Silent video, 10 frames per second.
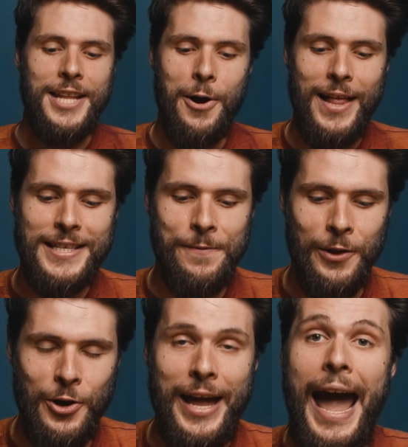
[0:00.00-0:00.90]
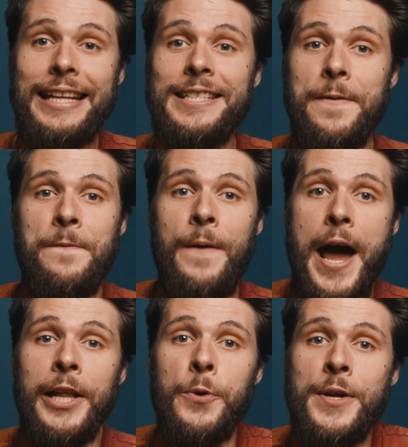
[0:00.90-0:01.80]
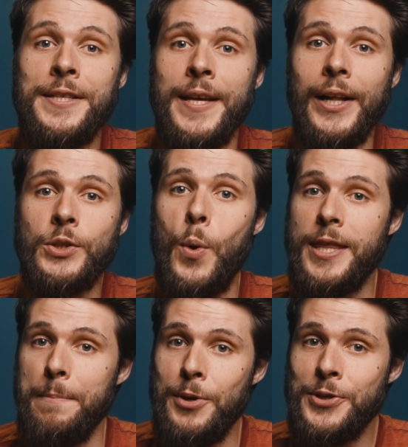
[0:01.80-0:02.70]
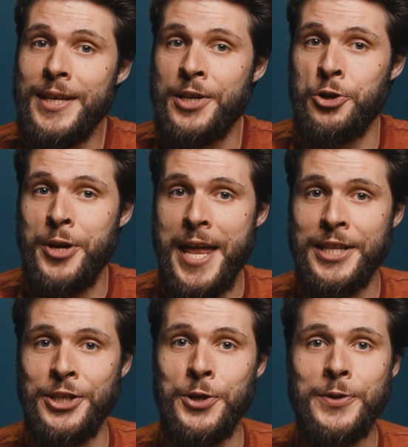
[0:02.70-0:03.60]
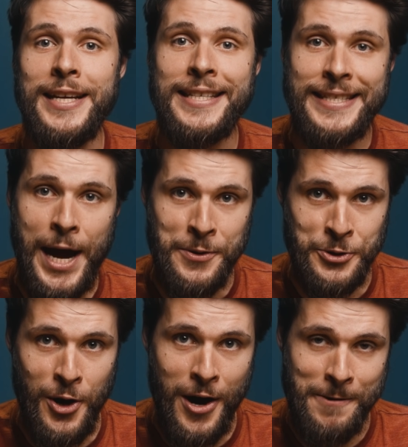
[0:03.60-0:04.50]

Now let's have a look at the final result with the music created using Soundraw.